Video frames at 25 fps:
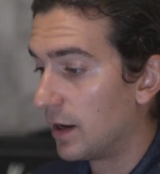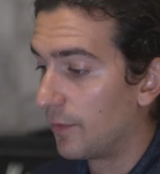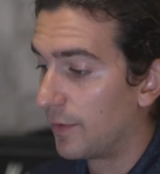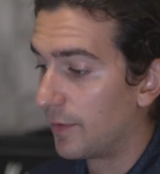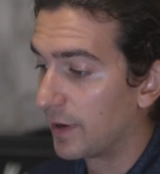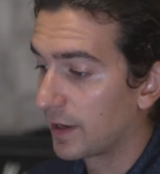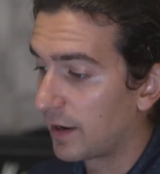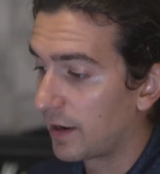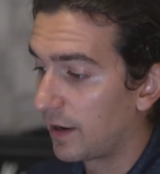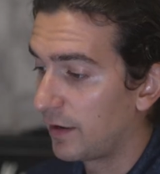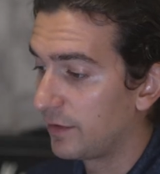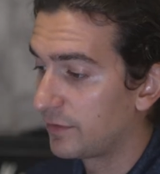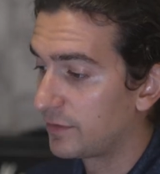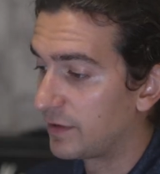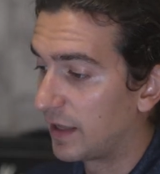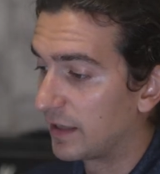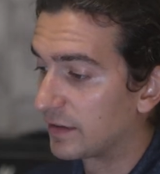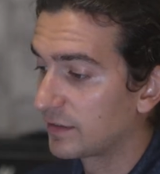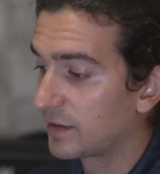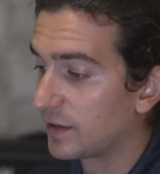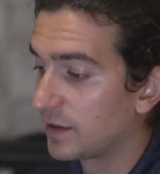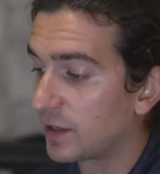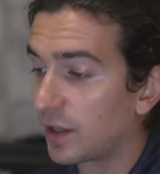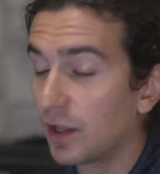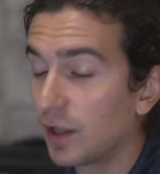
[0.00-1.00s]
All right, guys,
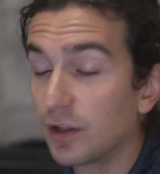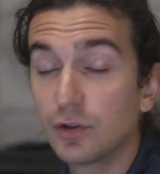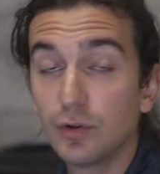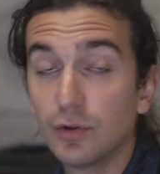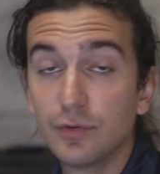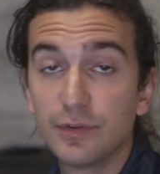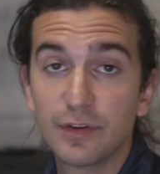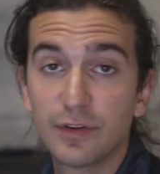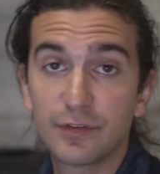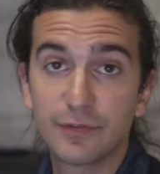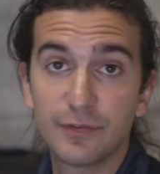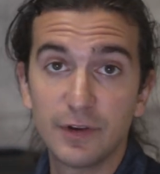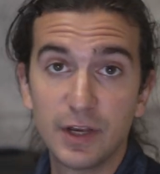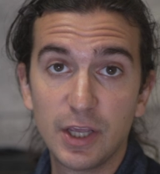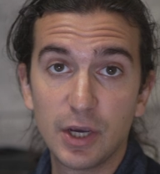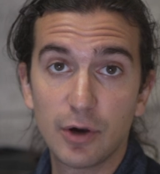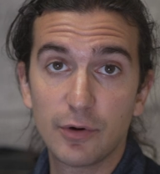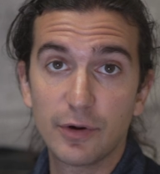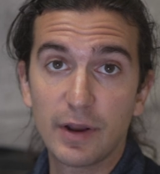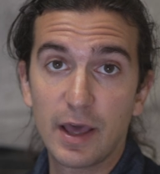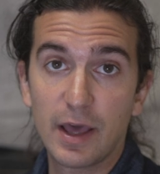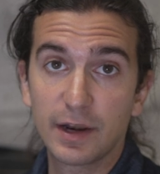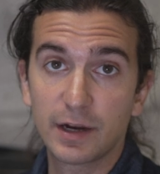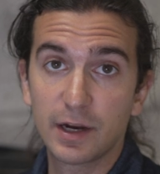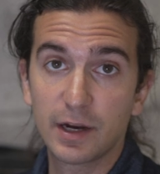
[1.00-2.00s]
that's going to conclude this video
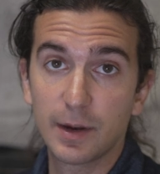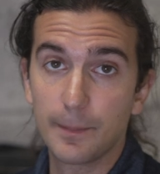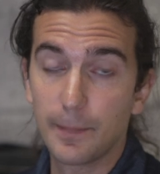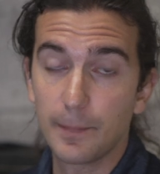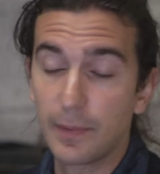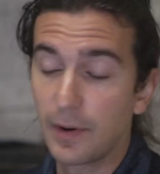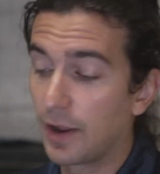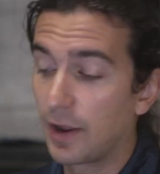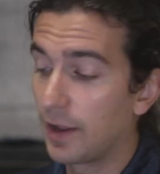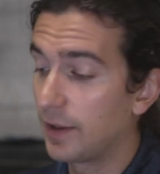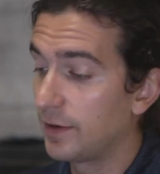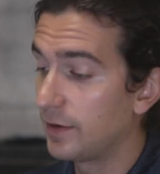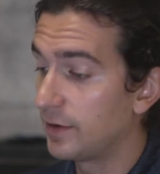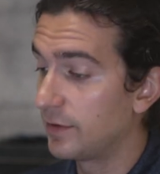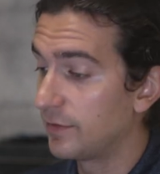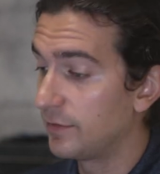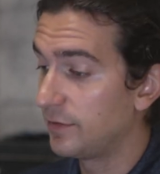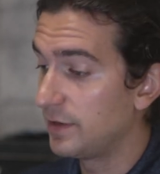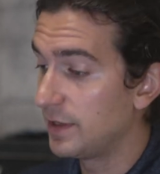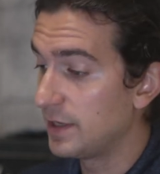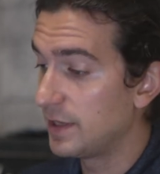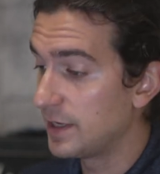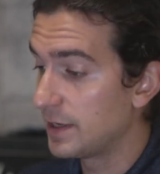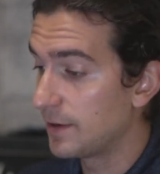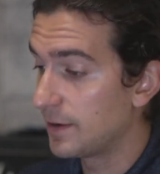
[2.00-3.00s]
on how to combine
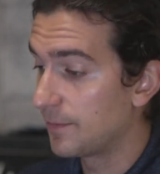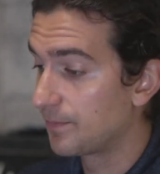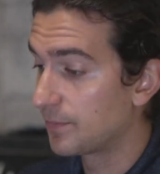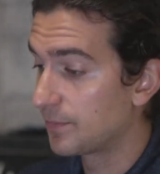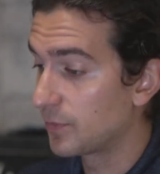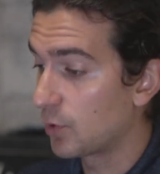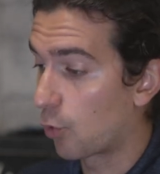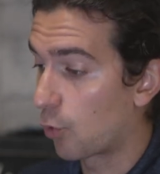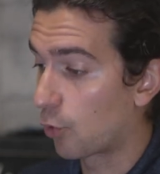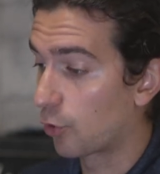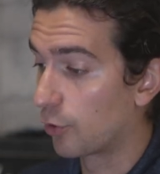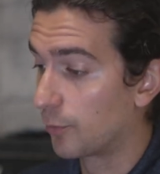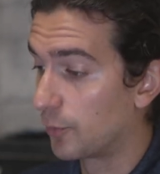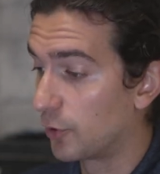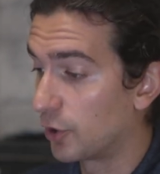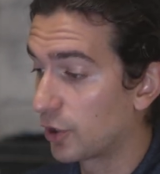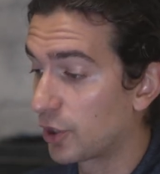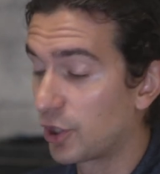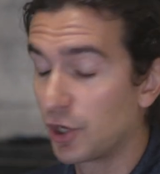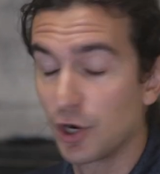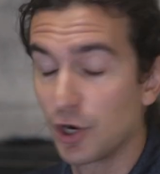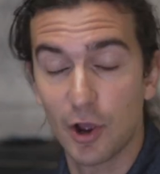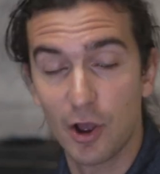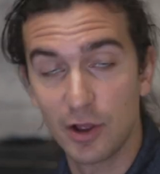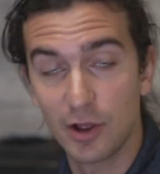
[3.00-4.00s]
the order
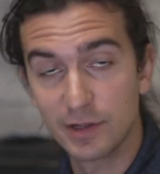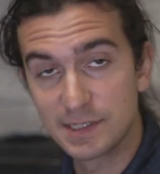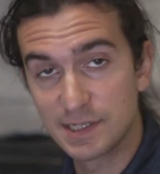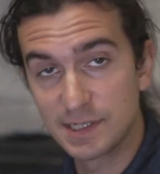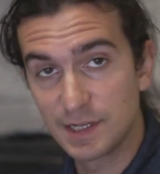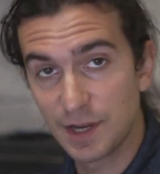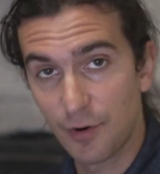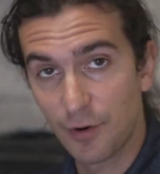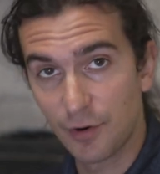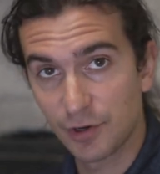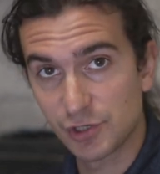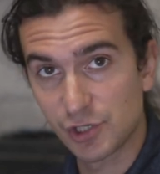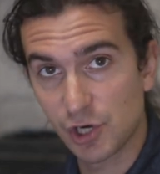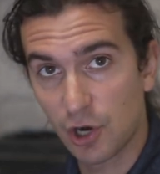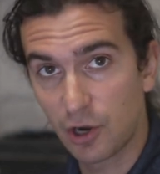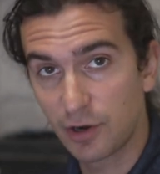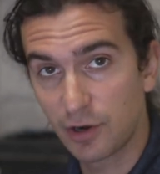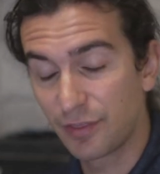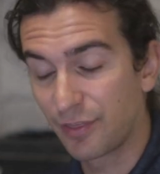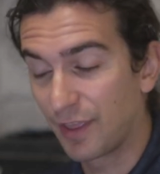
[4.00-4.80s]
book on Sierra Chart.